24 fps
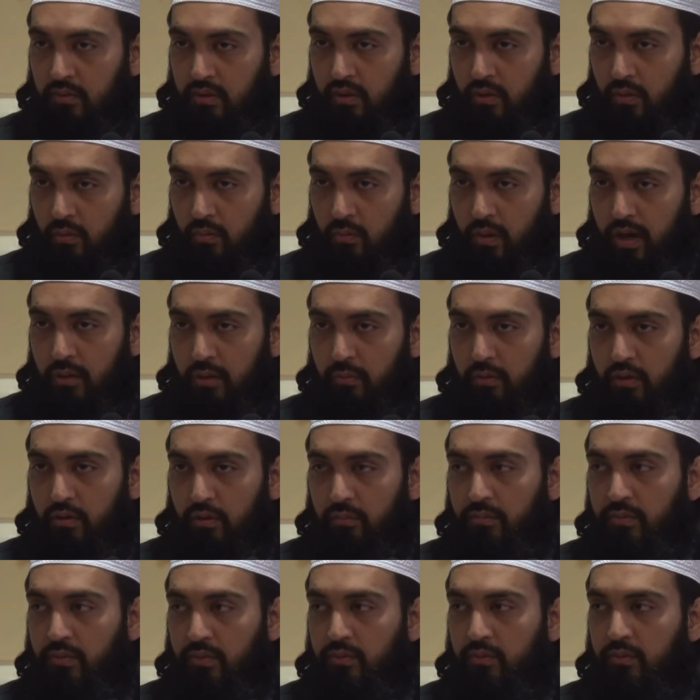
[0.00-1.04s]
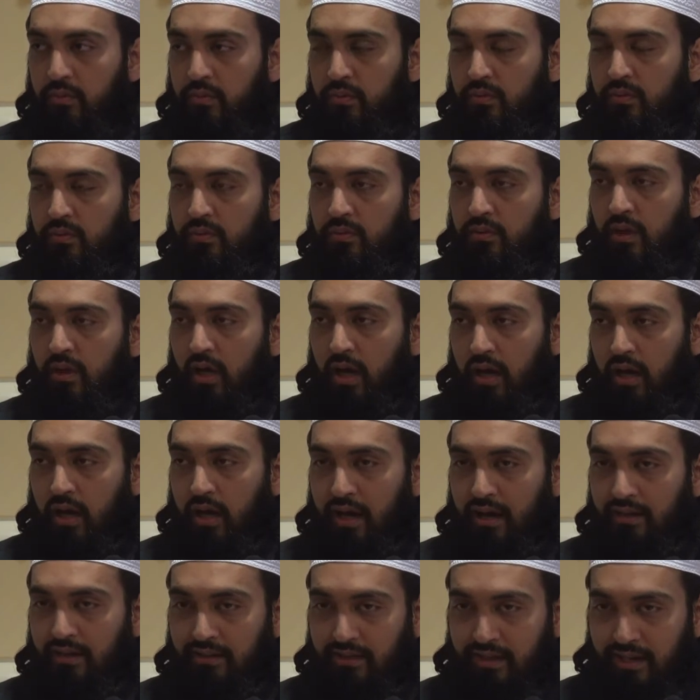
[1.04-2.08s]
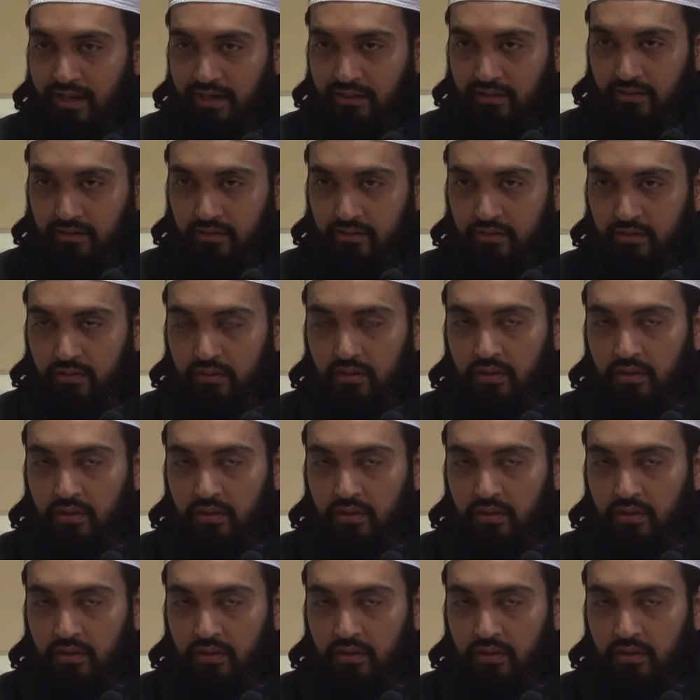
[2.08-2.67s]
know, where we're up to at the end.